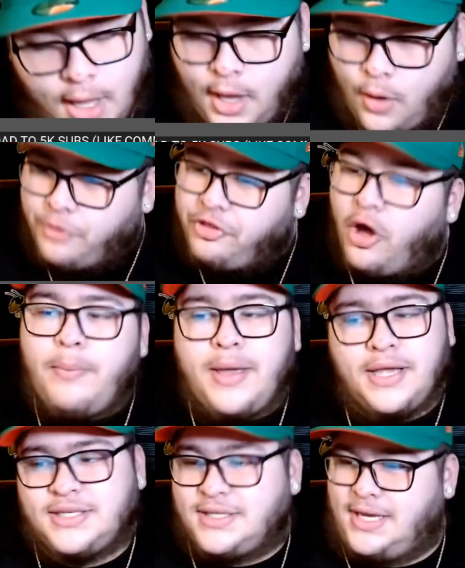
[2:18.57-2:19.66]
with all being
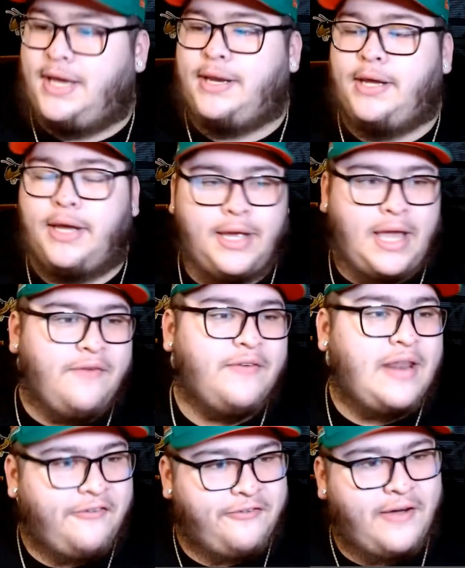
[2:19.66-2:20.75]
said, even
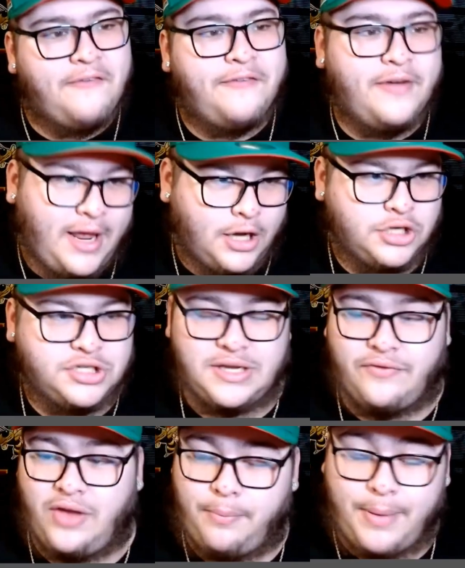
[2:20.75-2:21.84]
at 5'8",
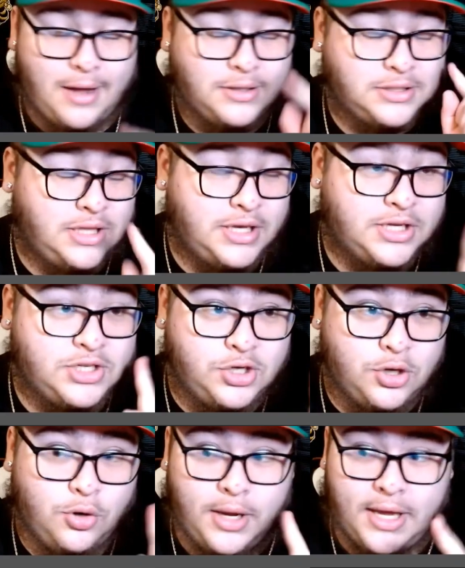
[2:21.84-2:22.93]
178 pounds, this
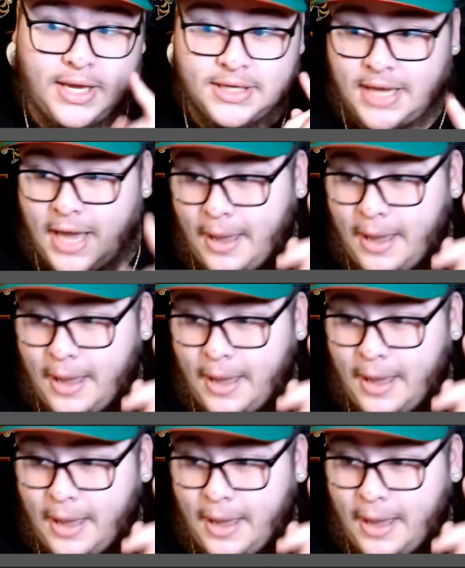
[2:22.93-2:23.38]
dude is a